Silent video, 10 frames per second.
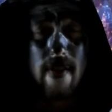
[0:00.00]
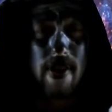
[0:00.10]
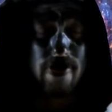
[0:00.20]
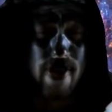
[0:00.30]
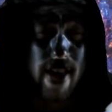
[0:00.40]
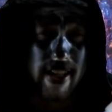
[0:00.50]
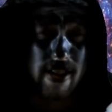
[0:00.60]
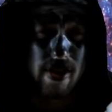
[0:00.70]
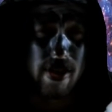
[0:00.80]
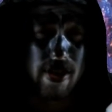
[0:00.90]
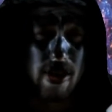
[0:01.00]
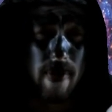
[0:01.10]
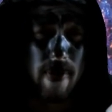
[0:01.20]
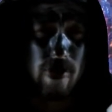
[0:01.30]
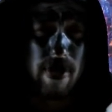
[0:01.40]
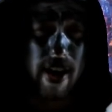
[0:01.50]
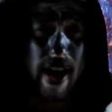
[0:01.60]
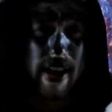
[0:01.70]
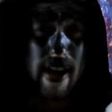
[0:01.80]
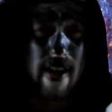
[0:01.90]
The things you can do with
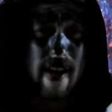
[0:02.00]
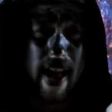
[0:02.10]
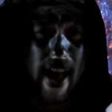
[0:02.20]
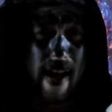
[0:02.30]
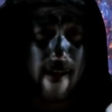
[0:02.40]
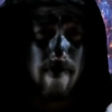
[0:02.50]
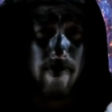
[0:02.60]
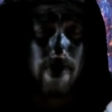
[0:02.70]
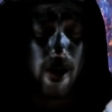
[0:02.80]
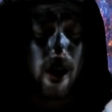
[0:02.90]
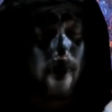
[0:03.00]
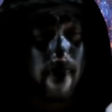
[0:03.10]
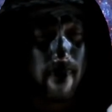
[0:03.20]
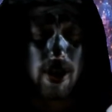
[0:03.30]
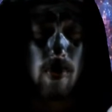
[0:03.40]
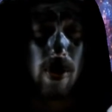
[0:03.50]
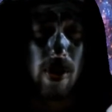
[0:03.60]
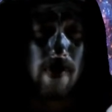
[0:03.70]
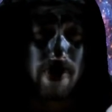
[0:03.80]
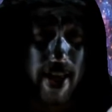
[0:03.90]
fruitcake, and oh man, you will
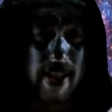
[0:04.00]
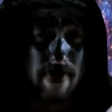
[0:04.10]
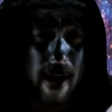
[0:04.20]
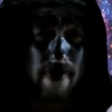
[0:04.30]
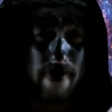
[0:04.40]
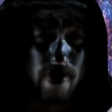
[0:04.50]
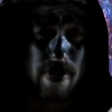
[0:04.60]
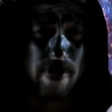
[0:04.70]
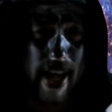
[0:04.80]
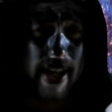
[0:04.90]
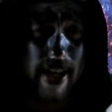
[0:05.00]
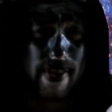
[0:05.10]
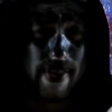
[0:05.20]
learn things about fruitcake in this